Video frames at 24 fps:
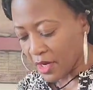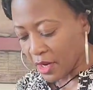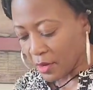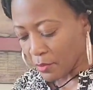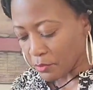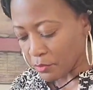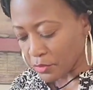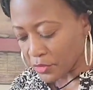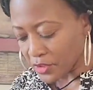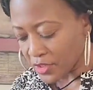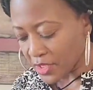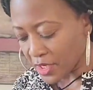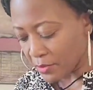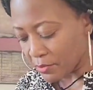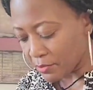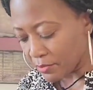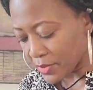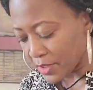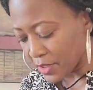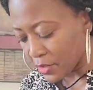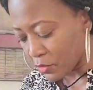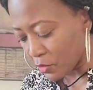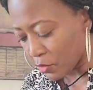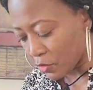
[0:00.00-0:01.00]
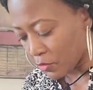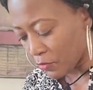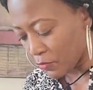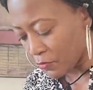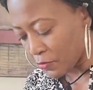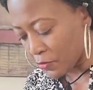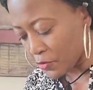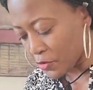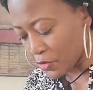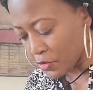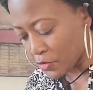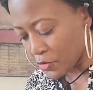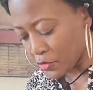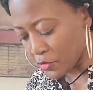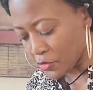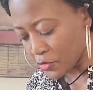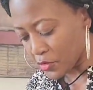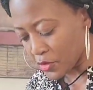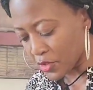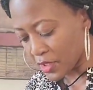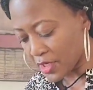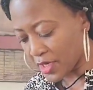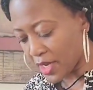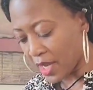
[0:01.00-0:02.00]
put them below for you,
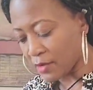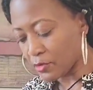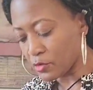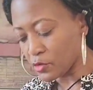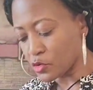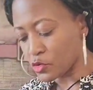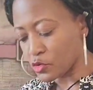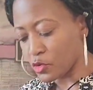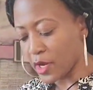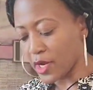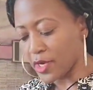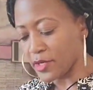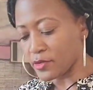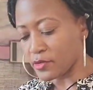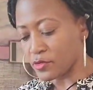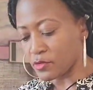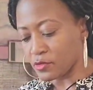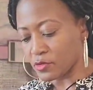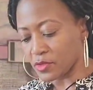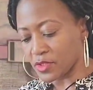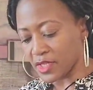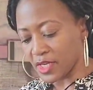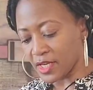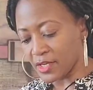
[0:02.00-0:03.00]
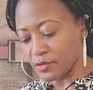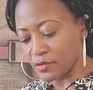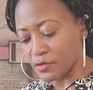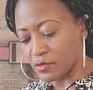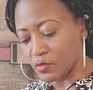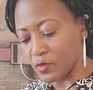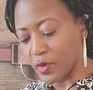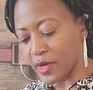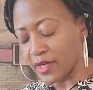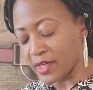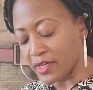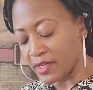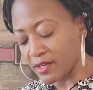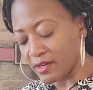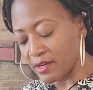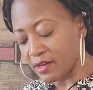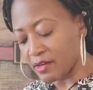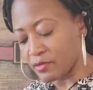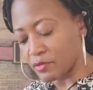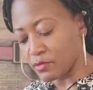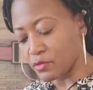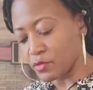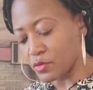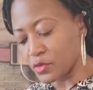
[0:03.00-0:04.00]
and I will try to tell you what they are
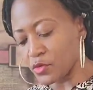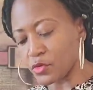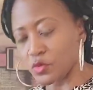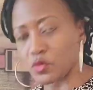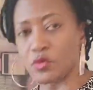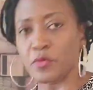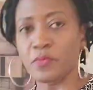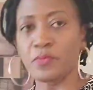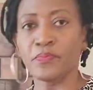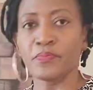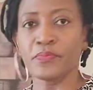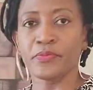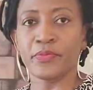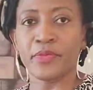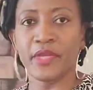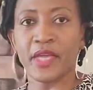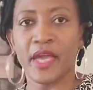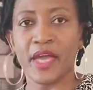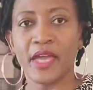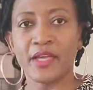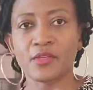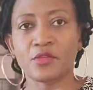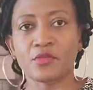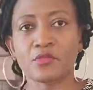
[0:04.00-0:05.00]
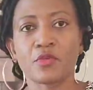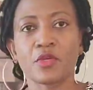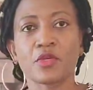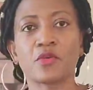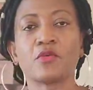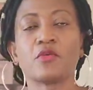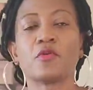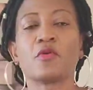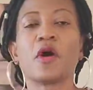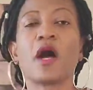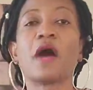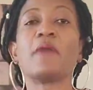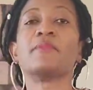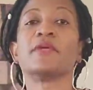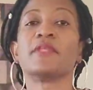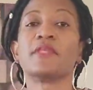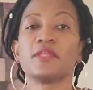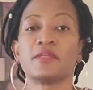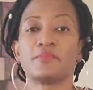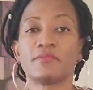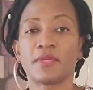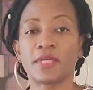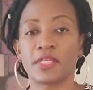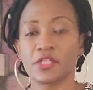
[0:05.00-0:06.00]
also as we go. I mean the
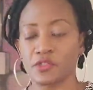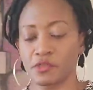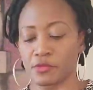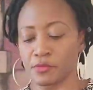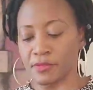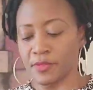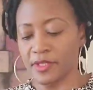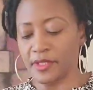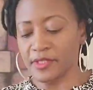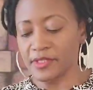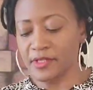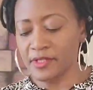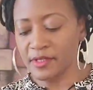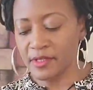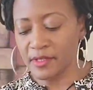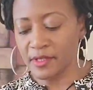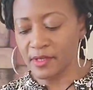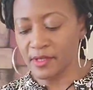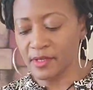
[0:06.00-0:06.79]
measurement.